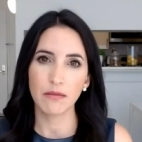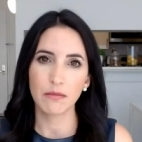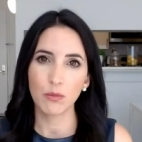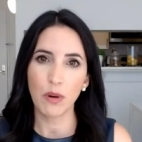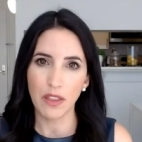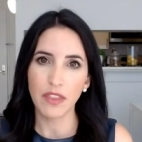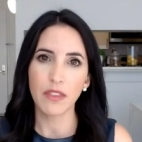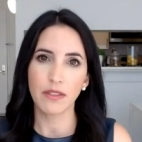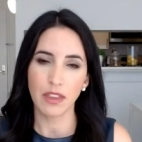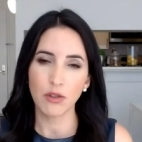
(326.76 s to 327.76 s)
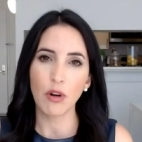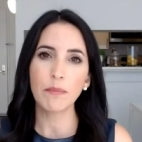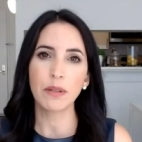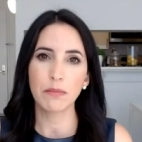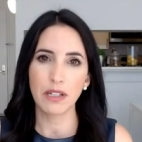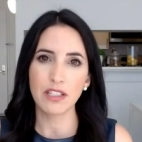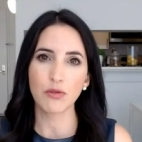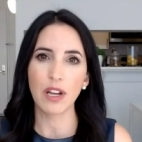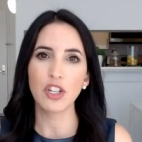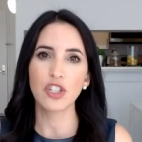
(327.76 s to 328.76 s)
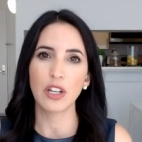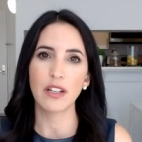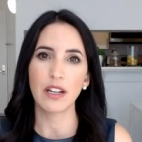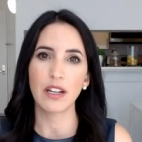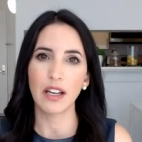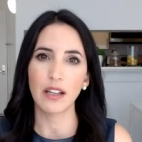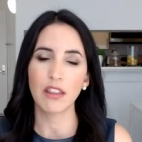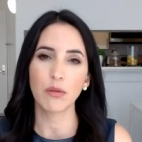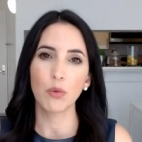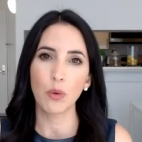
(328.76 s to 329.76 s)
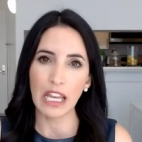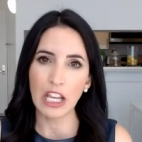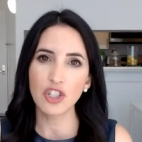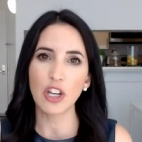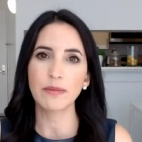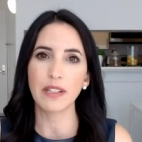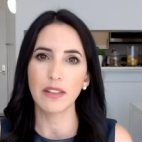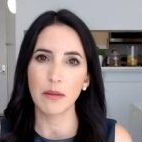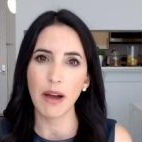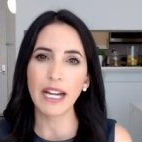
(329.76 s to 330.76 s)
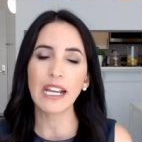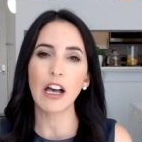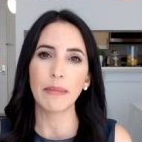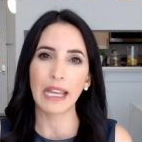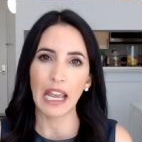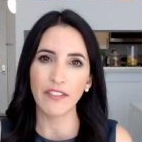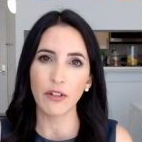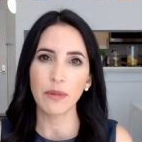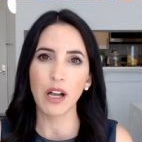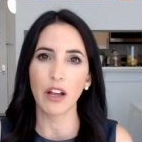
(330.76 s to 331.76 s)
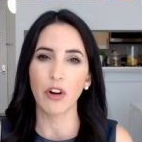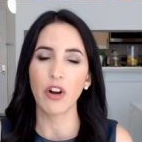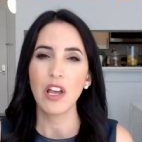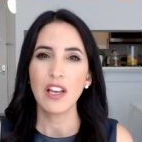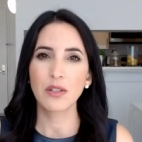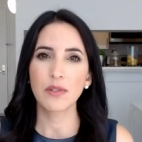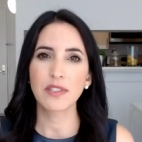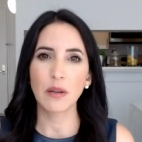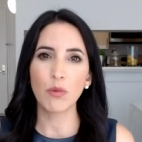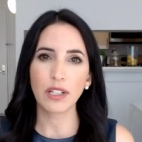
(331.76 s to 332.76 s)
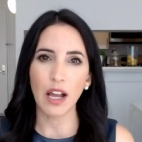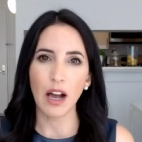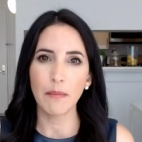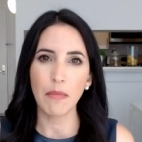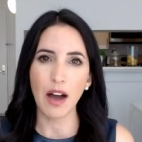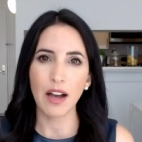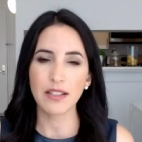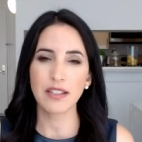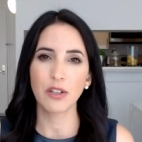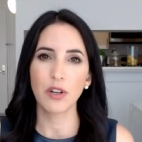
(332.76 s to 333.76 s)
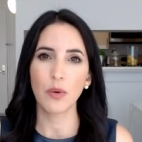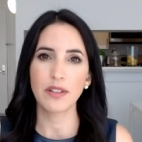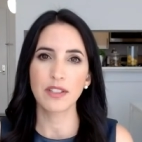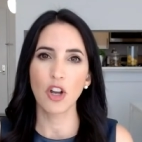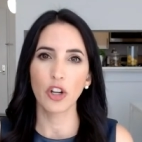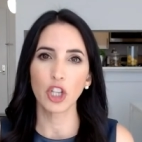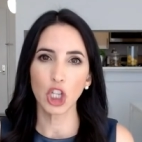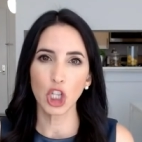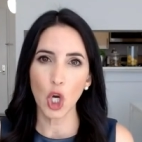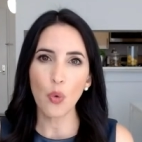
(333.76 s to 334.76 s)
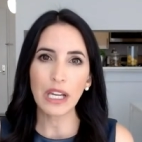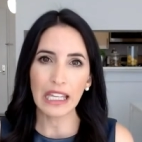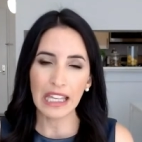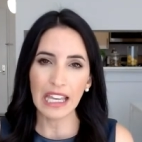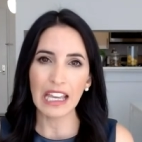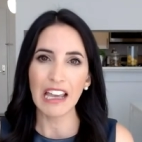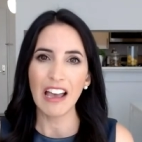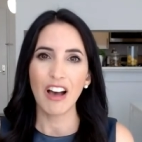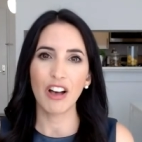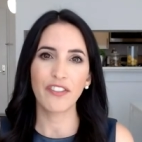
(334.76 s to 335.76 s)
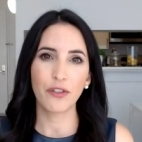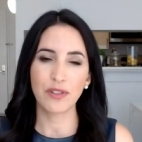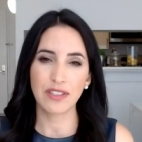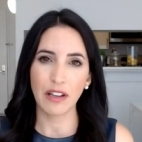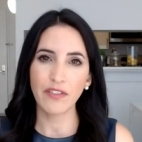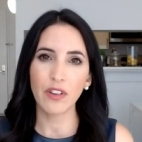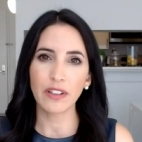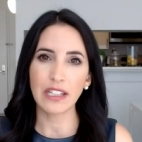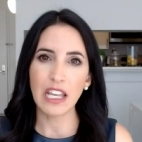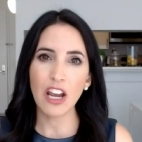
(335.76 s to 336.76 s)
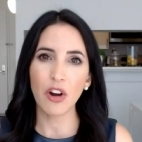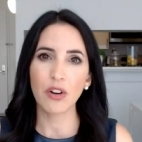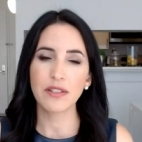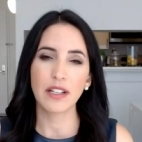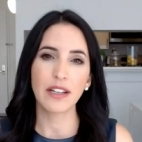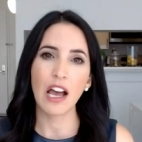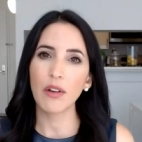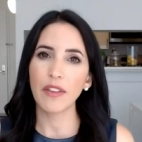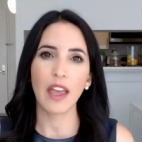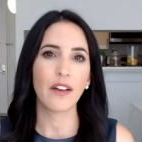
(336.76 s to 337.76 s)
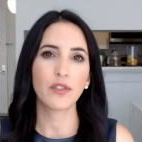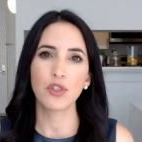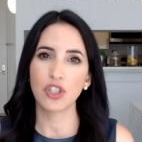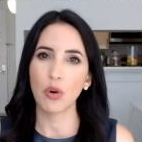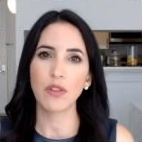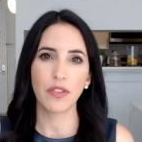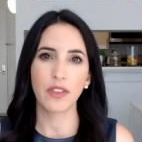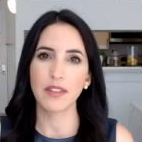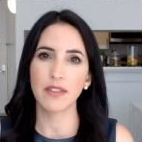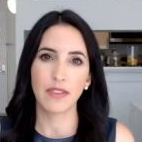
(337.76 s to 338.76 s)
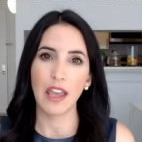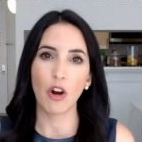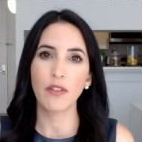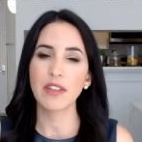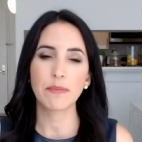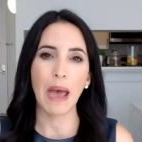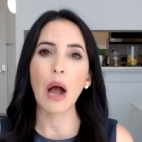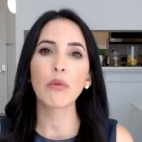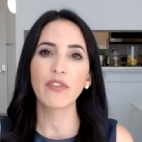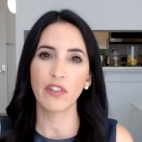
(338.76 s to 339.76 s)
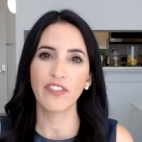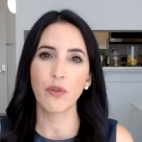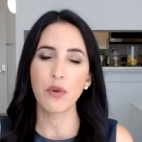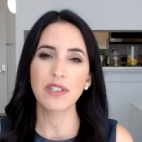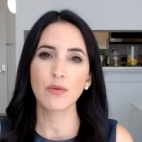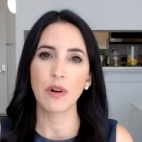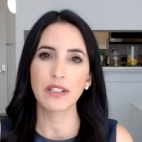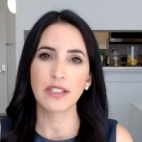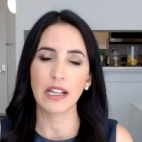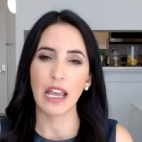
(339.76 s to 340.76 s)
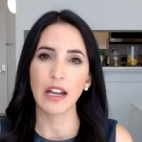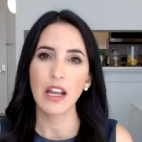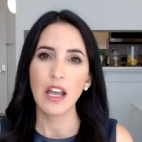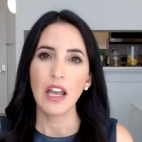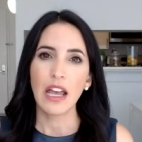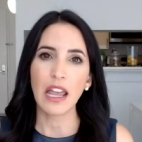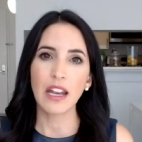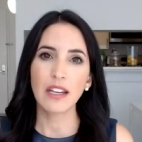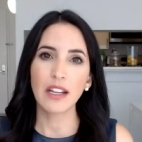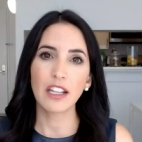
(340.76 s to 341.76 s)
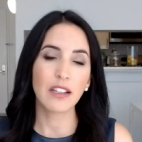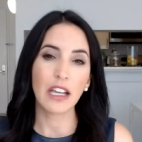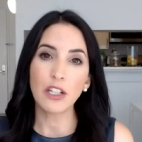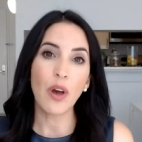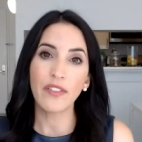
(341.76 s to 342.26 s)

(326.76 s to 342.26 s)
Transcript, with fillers: with the Trump administration uh, through Egypt and the money coming in from Qatar. So somewhat Hamas, you know, has gone low key uh, for several years, and now they have to show that the, they are this powerful force once again. Yeah. And uh, and you have